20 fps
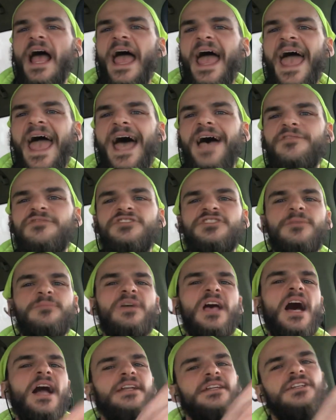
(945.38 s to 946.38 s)
have some
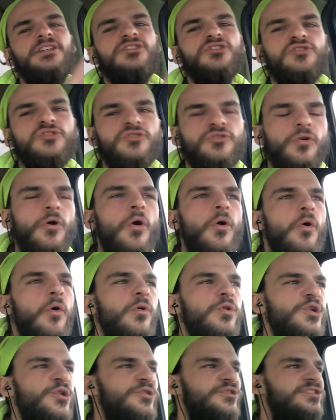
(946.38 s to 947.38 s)
kind of
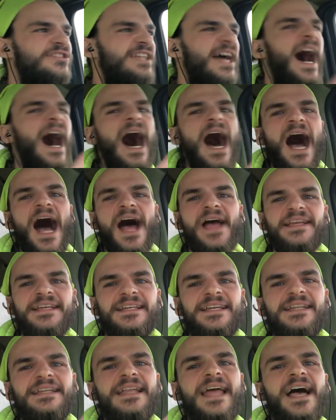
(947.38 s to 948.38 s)
control or tie,
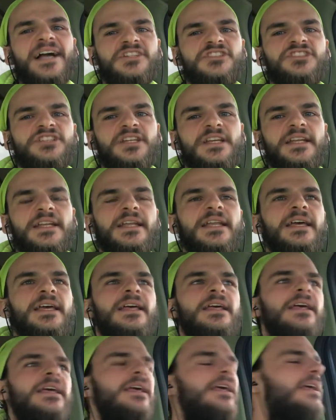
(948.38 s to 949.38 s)
connection
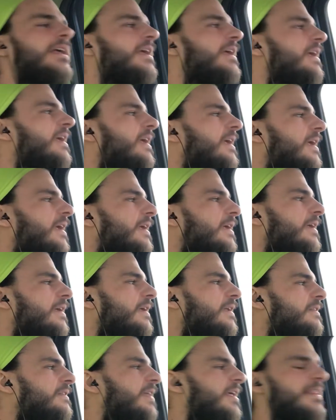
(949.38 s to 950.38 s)

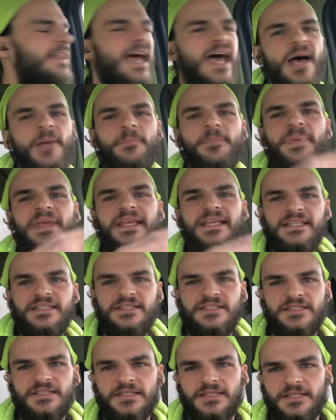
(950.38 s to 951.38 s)
to that
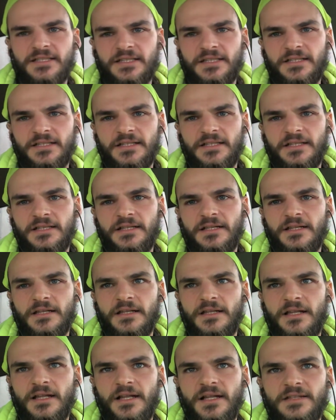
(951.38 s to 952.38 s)
piece
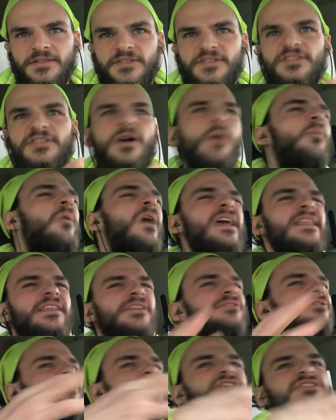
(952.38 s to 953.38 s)
in some way that
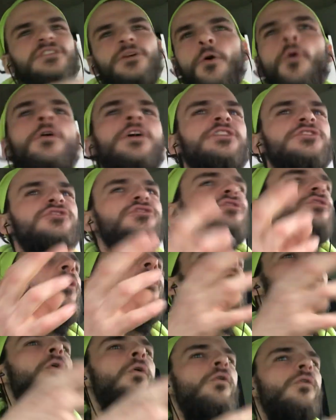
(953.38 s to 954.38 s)
you could still
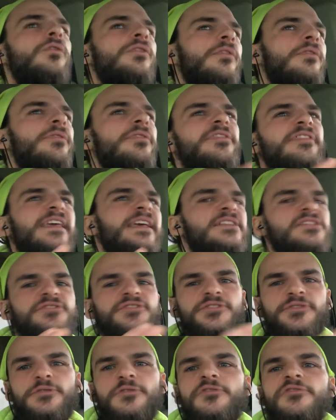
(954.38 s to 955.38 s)
control
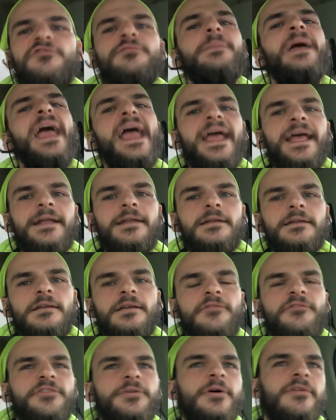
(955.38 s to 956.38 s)
things you've made
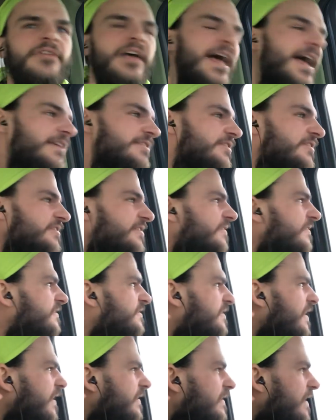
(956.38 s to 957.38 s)
if you have access to
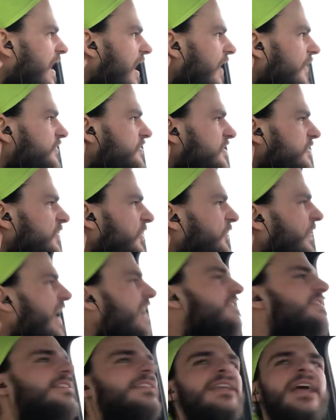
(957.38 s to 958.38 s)
this technology. But
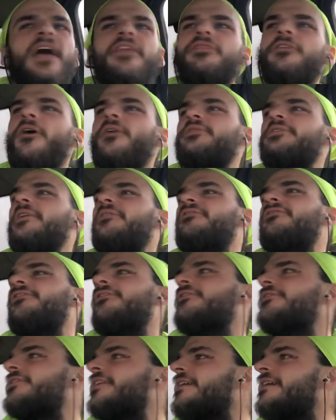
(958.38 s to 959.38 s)
basically, I thought
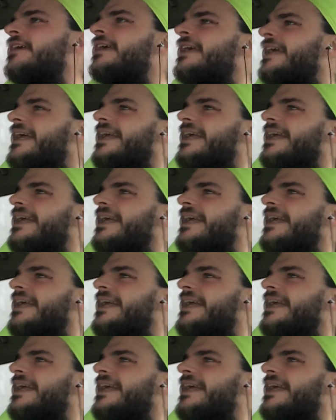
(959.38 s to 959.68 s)
the